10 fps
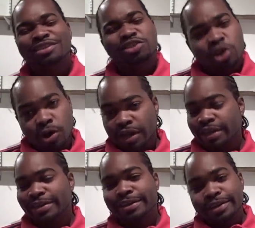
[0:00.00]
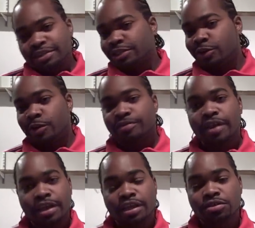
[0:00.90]
started being a little serious,
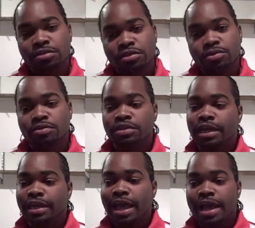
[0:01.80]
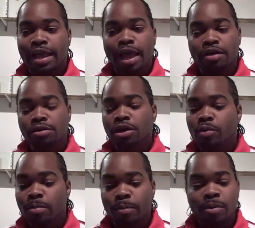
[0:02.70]
I guess, you know what I'm saying? I, I hooked
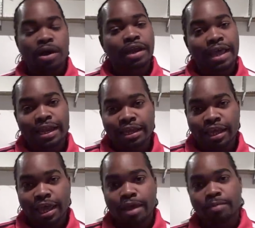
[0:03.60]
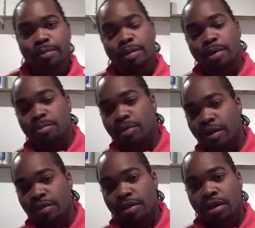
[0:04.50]
up with my partner, Alley Cat, me and my
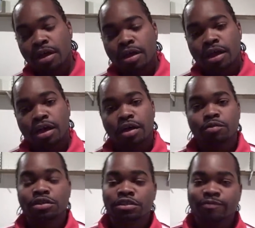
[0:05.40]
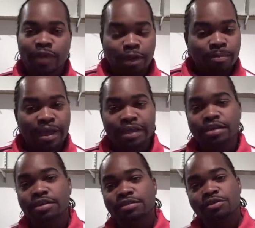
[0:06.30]
brother. Uh, which is funny, man.
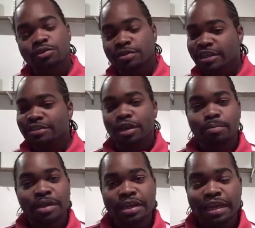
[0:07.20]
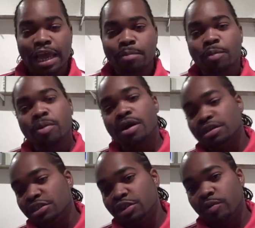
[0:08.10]
He, you know what I'm saying, he's a comedian now. My
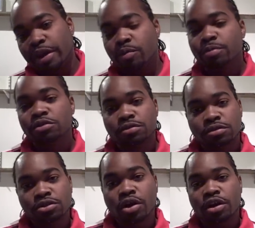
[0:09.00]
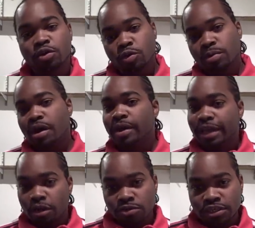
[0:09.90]
partner G Ray, we was started a group called
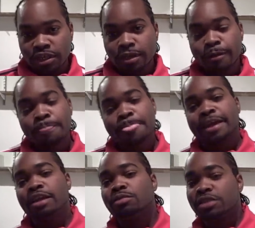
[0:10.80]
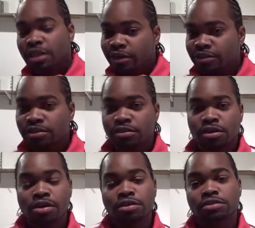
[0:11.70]
LOC and that was the lyricist
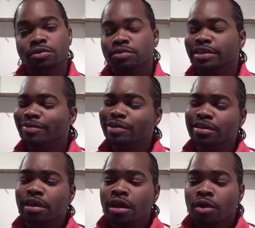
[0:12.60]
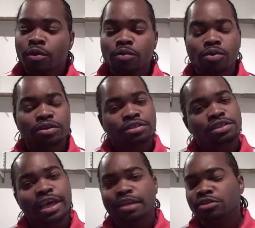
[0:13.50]
of culture. You know what I'm saying? We we
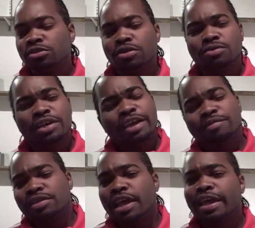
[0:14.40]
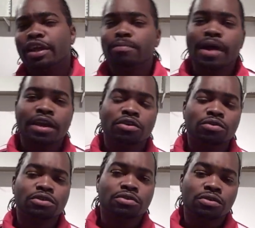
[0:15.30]
won talent shows, everything. Everybody
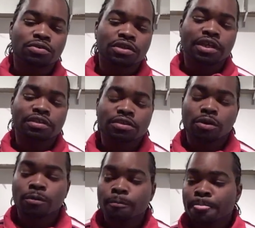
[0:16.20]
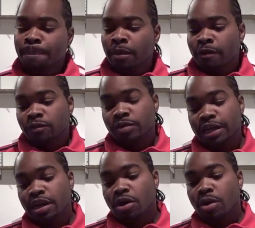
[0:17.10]
knew us. You know what I'm saying? So from
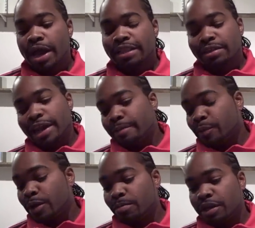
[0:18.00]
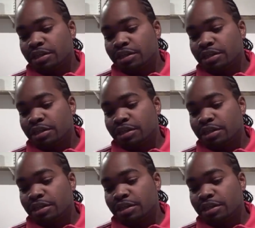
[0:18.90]
then on, after that, pretty